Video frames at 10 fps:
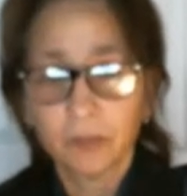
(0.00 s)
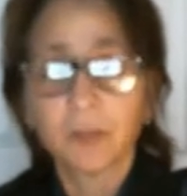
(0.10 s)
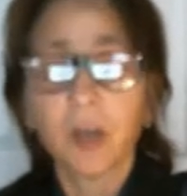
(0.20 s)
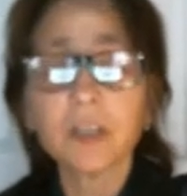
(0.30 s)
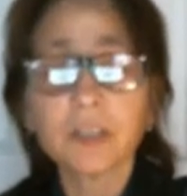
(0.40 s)

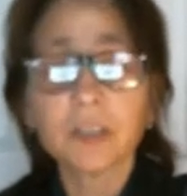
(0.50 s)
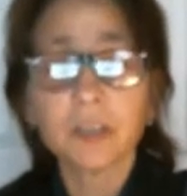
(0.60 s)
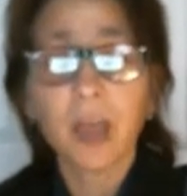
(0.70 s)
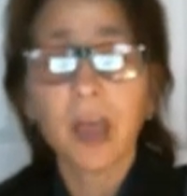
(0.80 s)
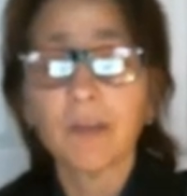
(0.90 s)
does
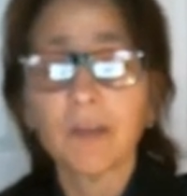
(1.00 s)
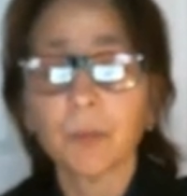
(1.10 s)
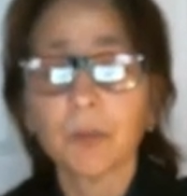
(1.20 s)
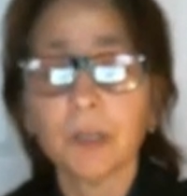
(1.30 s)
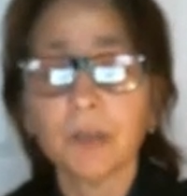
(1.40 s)
have a
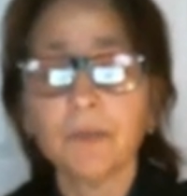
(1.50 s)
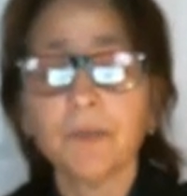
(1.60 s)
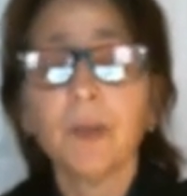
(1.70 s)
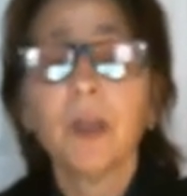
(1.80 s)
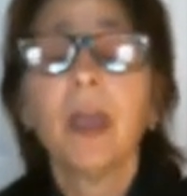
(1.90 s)
belief,
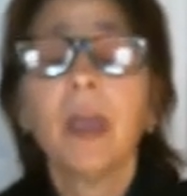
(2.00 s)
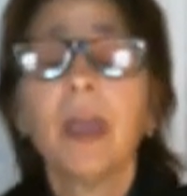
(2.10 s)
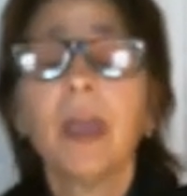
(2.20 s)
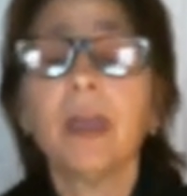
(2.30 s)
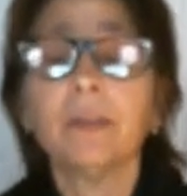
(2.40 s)

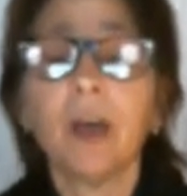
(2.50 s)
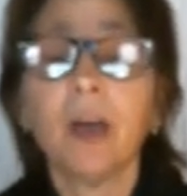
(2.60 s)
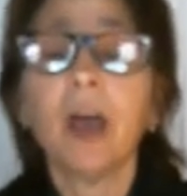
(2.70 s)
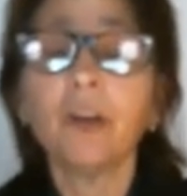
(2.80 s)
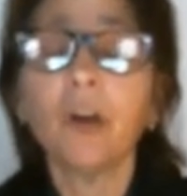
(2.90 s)
and
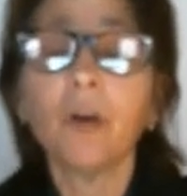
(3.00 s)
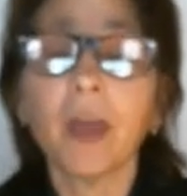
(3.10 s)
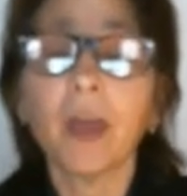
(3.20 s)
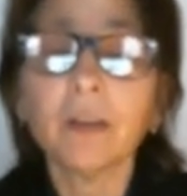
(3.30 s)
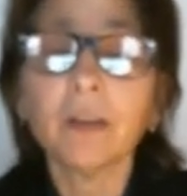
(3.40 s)
I know
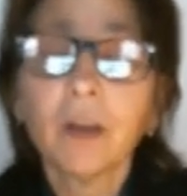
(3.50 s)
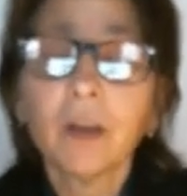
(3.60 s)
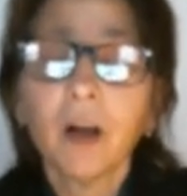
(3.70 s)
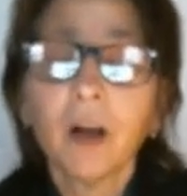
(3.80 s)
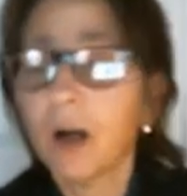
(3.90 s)
that
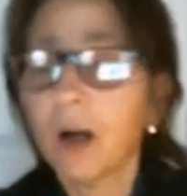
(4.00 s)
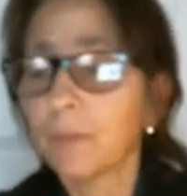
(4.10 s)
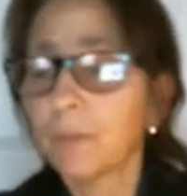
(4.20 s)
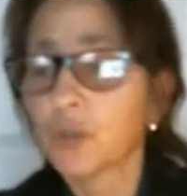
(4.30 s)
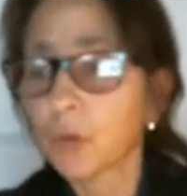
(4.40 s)

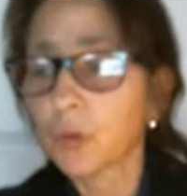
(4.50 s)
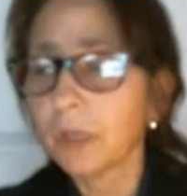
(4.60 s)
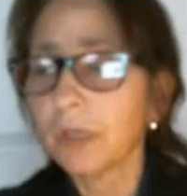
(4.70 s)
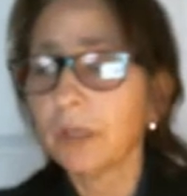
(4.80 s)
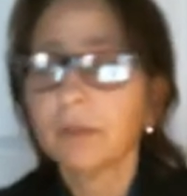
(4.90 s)

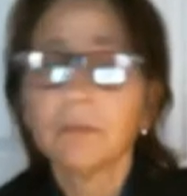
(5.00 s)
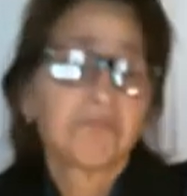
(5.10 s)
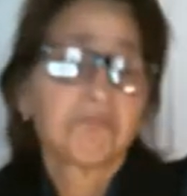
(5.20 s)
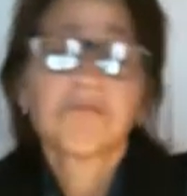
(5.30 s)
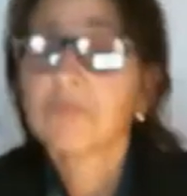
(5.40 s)
Julie,
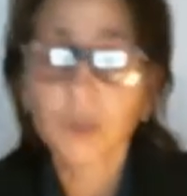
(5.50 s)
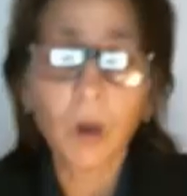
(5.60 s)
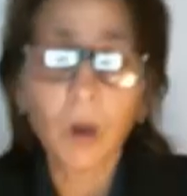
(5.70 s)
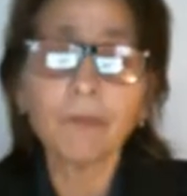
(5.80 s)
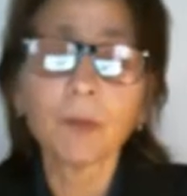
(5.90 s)
you
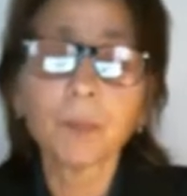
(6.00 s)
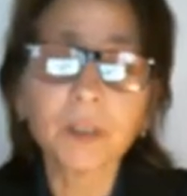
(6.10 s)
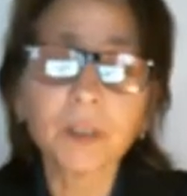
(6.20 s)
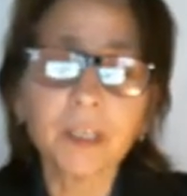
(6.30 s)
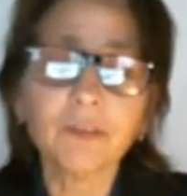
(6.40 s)
have a
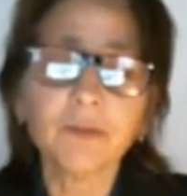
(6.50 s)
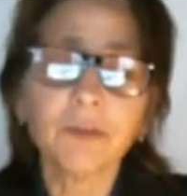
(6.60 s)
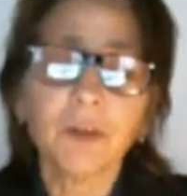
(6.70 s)
belief,